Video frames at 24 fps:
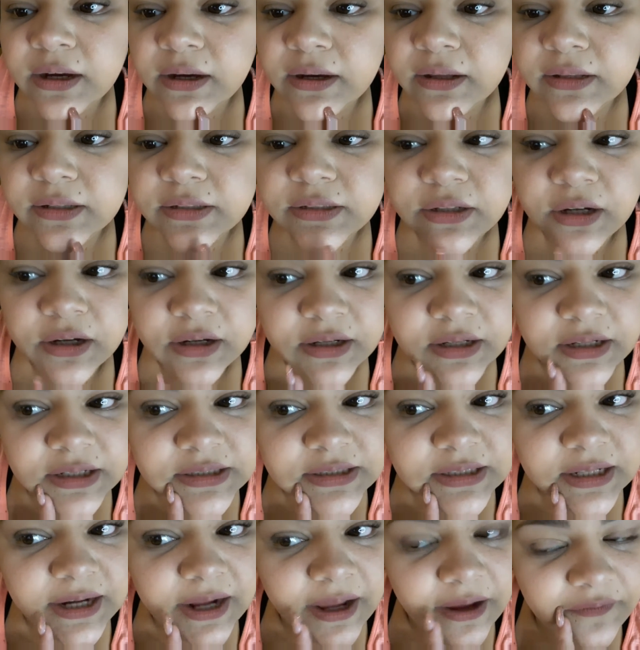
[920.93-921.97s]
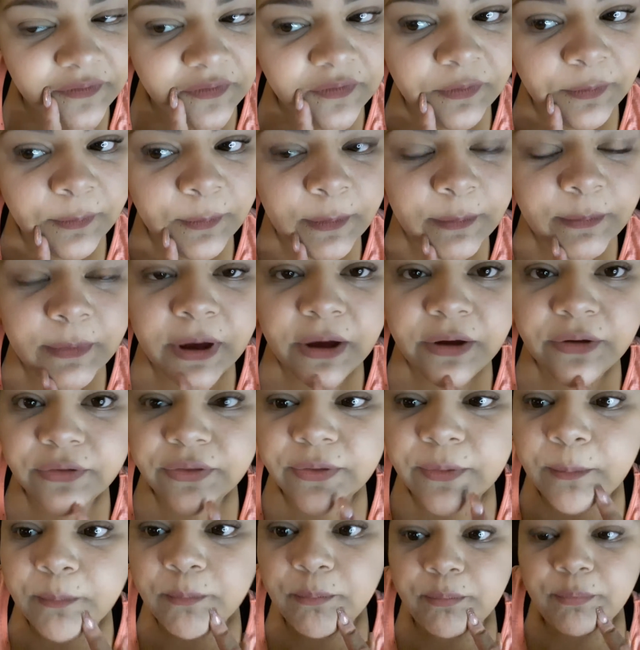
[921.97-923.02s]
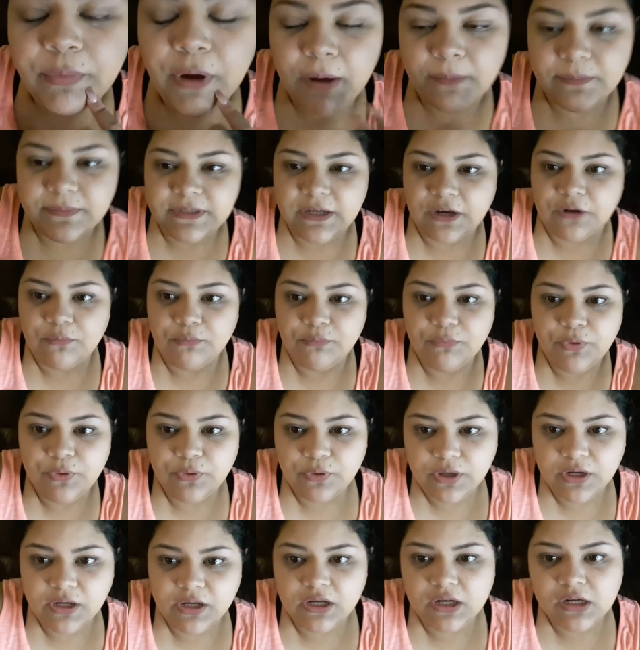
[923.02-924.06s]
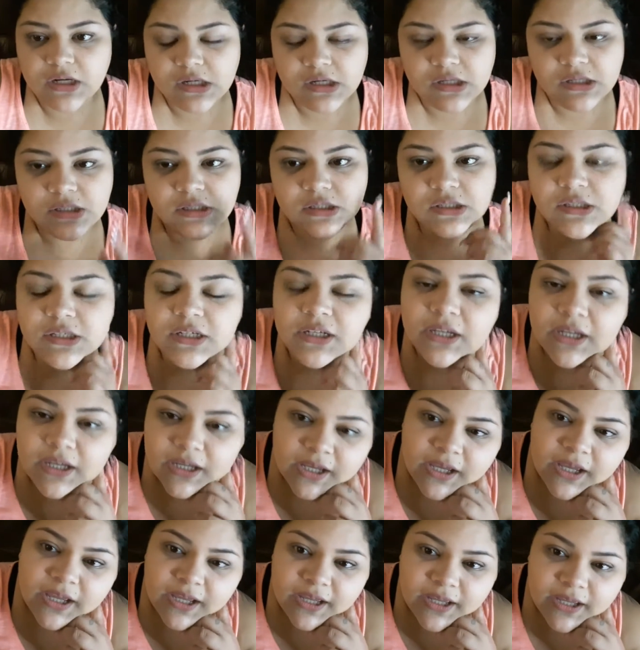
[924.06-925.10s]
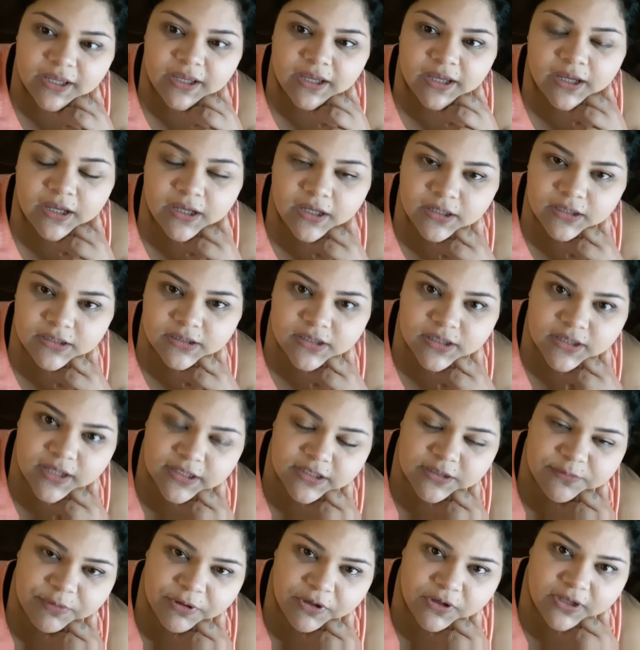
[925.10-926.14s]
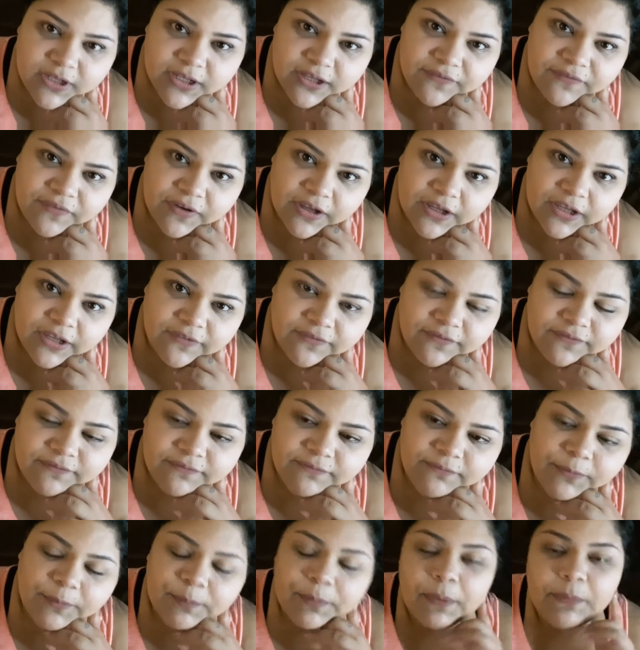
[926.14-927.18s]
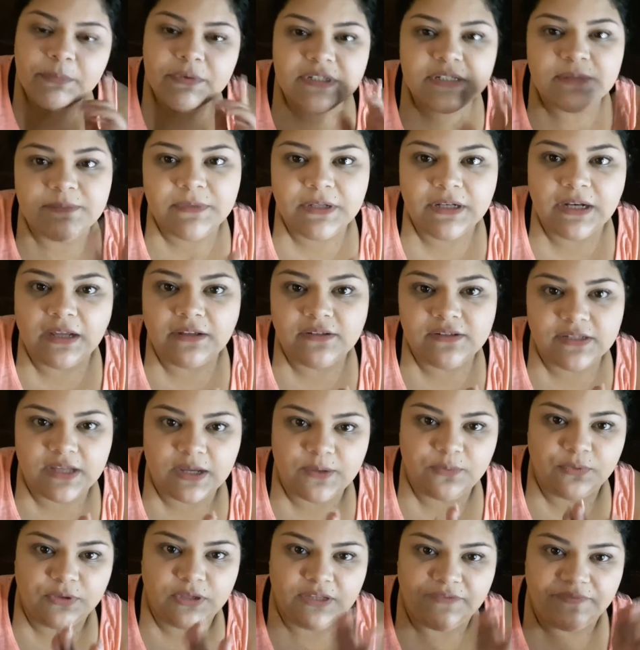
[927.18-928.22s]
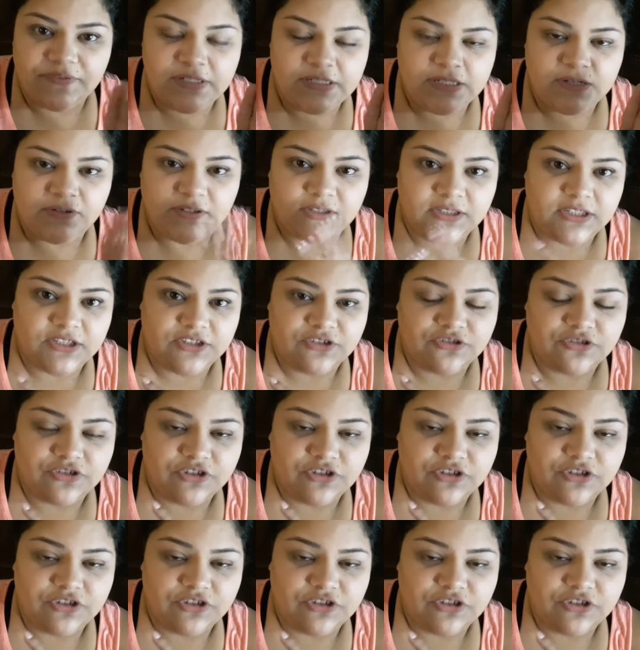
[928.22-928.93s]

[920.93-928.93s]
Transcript: all the darkness that I have around my mouth popped out more. And that's about it. If I remember something else, I will leave it down in